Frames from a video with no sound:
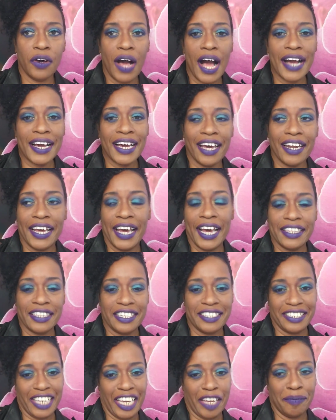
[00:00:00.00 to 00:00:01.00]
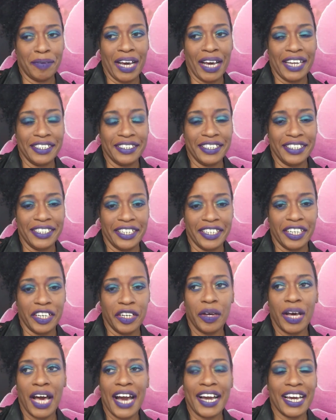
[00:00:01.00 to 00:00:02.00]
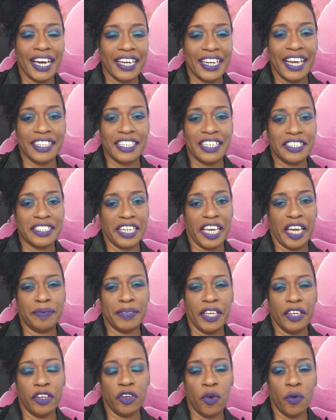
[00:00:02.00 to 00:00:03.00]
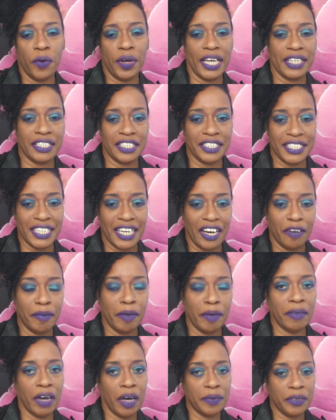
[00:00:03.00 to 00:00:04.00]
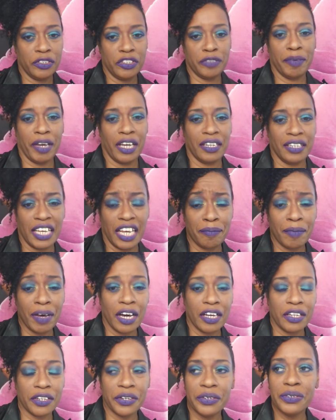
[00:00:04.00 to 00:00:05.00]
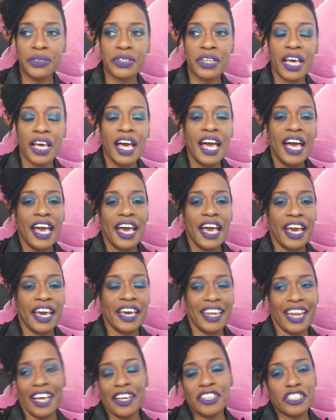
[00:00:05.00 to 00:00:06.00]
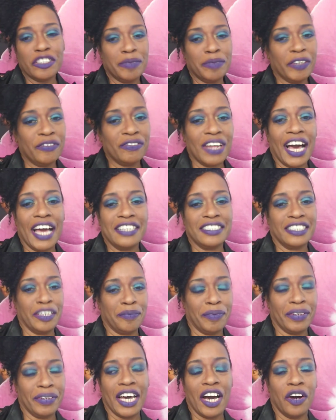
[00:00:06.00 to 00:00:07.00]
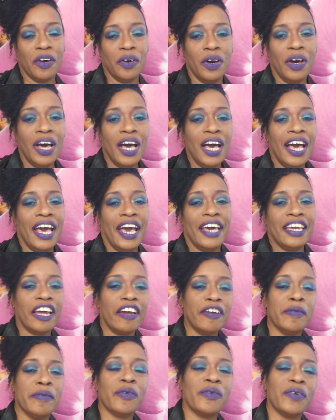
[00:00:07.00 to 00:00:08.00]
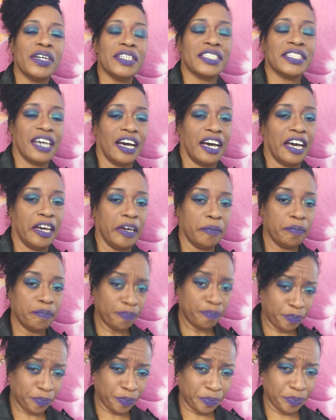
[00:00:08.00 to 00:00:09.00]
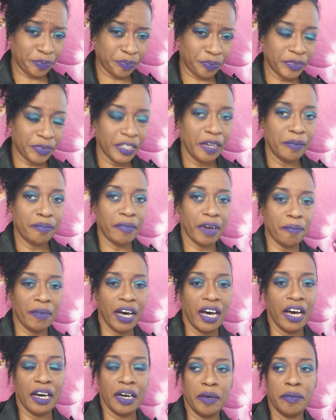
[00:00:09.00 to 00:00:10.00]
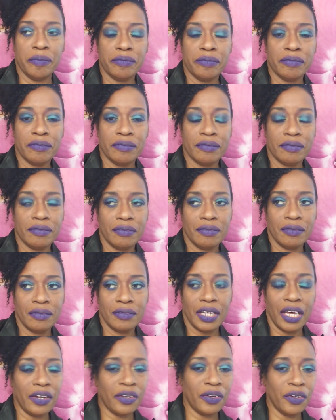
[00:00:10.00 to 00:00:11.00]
kind of had the same idea. I kind of had the same thing going as a child. My mom used to make a lot of my clothes, and I used to be fly stepping out. And I remember one time, my mom, I